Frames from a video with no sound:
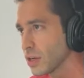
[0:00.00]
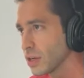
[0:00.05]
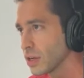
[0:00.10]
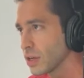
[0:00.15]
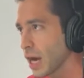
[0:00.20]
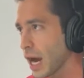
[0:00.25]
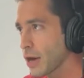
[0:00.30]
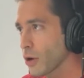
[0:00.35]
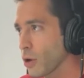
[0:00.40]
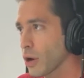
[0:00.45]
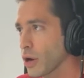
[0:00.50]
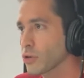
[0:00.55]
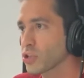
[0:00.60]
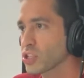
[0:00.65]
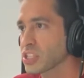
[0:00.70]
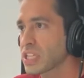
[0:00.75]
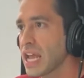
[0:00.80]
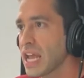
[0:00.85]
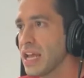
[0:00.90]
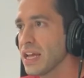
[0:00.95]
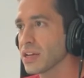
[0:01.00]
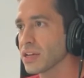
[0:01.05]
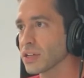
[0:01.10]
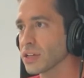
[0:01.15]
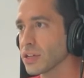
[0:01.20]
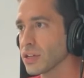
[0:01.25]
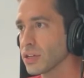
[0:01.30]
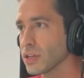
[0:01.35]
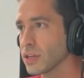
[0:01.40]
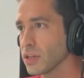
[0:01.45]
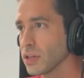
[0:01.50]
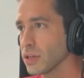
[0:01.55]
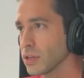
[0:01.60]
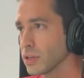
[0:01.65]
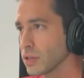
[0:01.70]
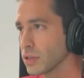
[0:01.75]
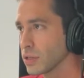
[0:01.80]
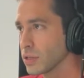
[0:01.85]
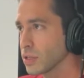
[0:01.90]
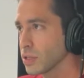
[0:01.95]
I don't understand.
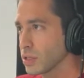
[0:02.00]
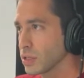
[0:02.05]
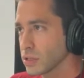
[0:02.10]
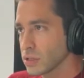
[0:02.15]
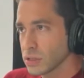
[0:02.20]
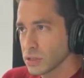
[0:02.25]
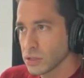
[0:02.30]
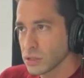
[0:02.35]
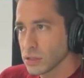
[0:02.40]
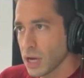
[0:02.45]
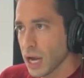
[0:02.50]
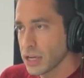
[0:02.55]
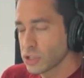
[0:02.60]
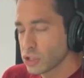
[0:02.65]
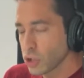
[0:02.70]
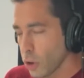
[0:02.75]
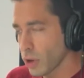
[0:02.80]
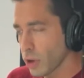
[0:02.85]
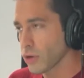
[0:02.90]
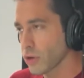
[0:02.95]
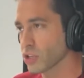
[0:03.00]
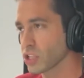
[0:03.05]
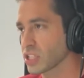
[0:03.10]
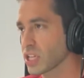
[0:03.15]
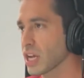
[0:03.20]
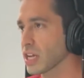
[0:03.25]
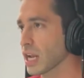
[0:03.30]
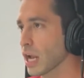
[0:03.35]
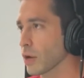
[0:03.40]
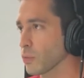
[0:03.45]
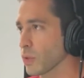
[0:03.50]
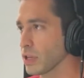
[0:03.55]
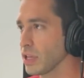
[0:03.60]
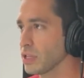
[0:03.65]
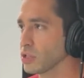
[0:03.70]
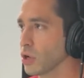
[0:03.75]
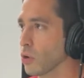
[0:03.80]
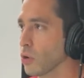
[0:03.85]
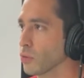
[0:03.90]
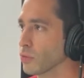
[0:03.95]
I really
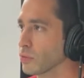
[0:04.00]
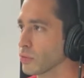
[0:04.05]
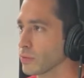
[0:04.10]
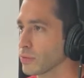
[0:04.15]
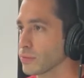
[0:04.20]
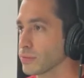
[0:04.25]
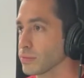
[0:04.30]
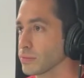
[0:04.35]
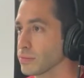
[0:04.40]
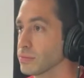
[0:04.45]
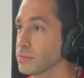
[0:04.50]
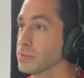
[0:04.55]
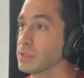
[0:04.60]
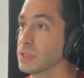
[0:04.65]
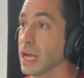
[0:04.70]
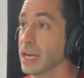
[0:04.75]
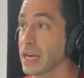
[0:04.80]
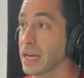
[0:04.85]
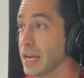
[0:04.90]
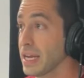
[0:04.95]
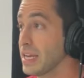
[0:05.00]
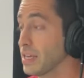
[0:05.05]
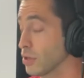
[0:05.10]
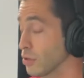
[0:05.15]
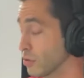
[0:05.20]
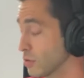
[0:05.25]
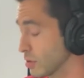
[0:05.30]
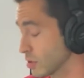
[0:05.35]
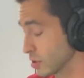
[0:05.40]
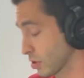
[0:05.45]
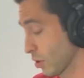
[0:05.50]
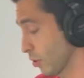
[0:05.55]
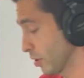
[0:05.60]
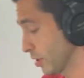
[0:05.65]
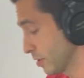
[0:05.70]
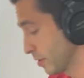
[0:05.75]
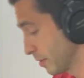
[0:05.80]
don't. I got heated. Sorry.